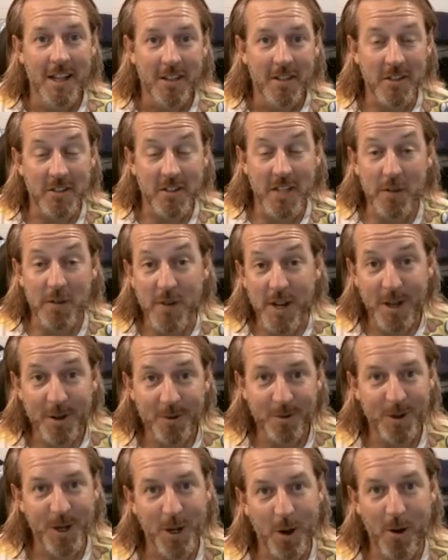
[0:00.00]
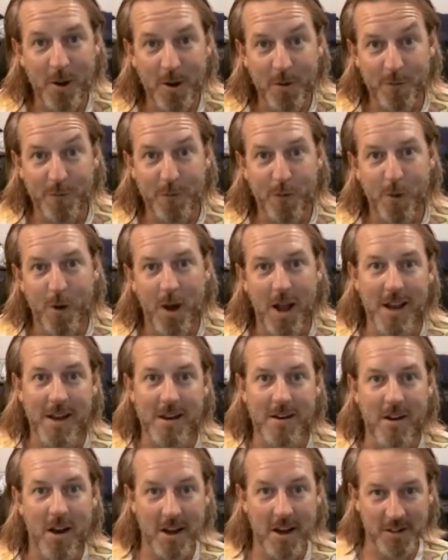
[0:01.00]
This evening, we're going for a
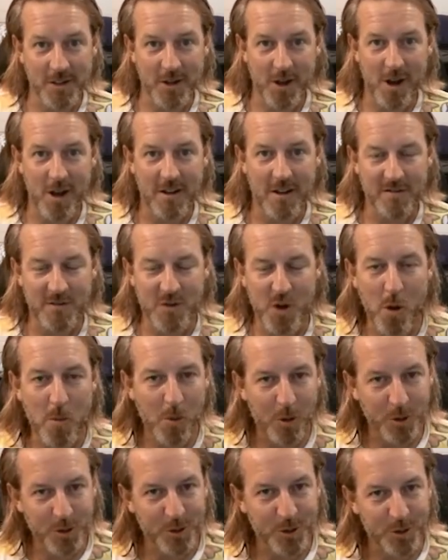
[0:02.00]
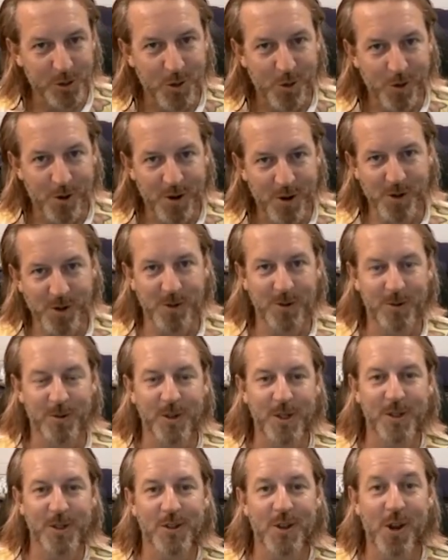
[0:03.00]
night dive, no more tutorial.
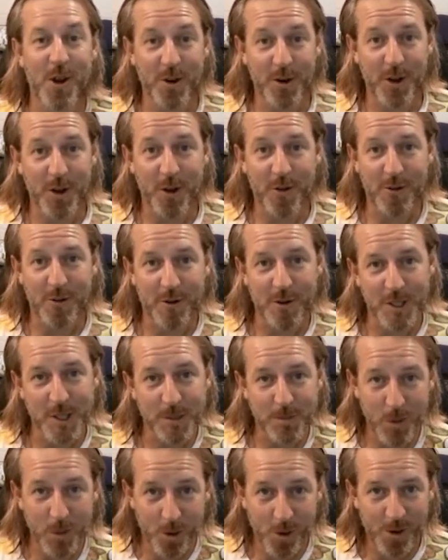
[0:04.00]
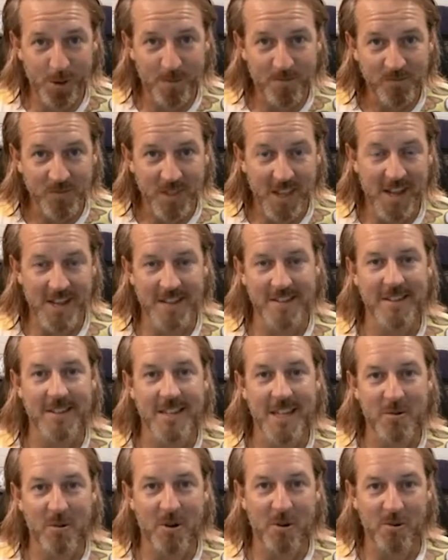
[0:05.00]
We're just going to go for an explore and
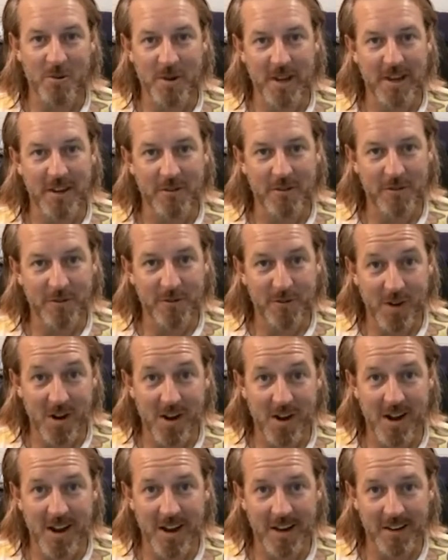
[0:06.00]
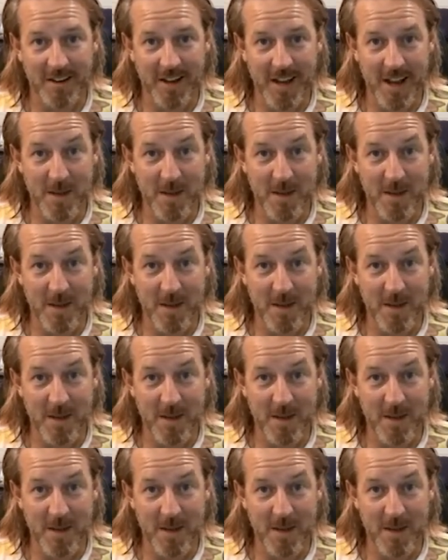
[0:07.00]
see what we can find.